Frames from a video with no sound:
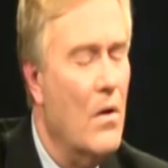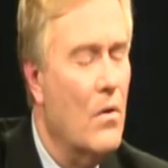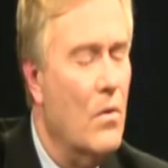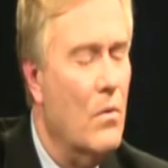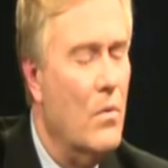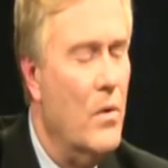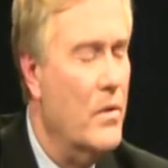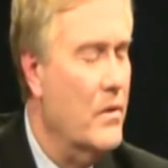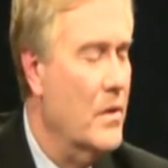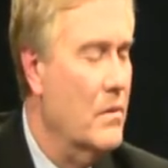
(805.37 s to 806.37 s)
But you were
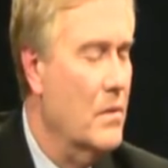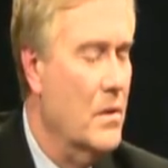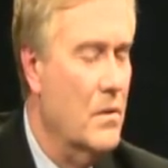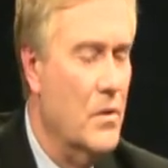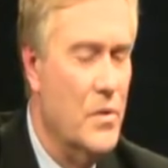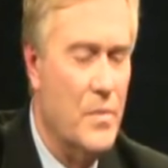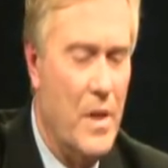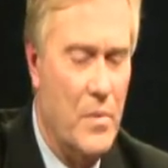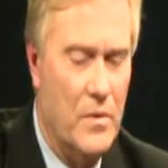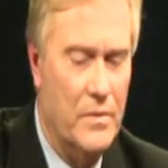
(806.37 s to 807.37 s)
quoted in the in the
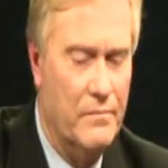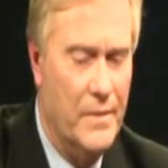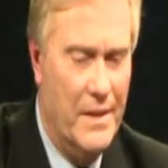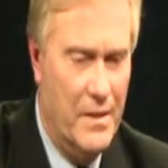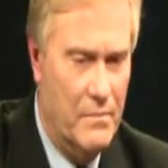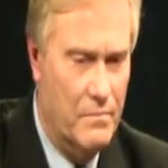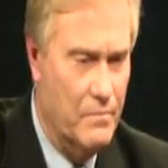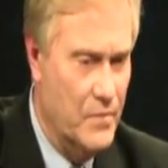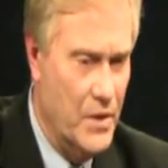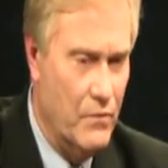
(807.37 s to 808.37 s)
newspaper, and I think
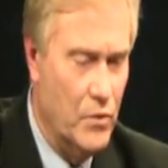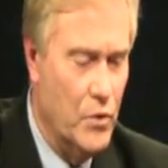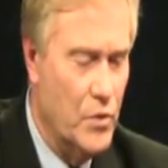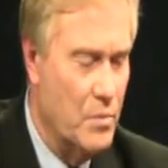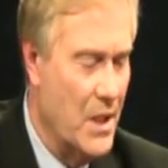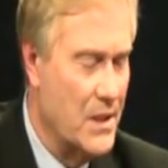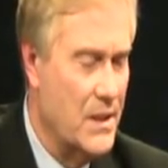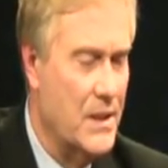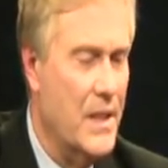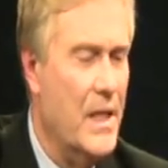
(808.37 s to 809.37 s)
several news blogs
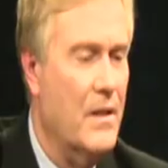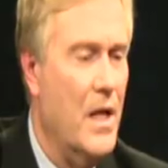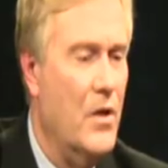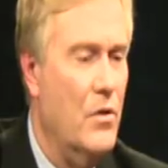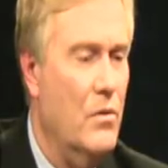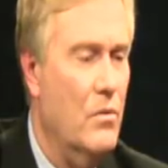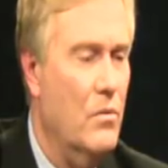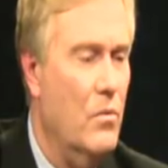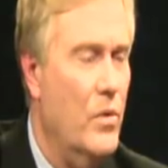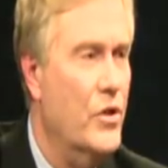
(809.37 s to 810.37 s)
as saying that
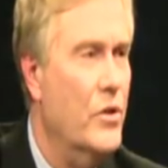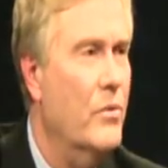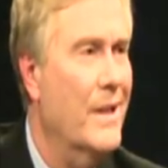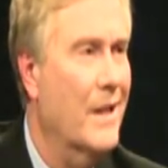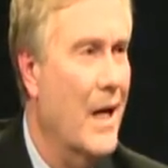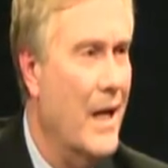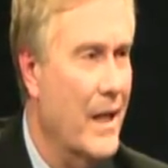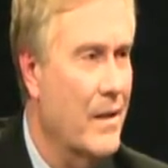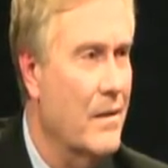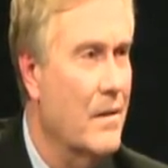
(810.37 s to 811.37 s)
you wish you had lied.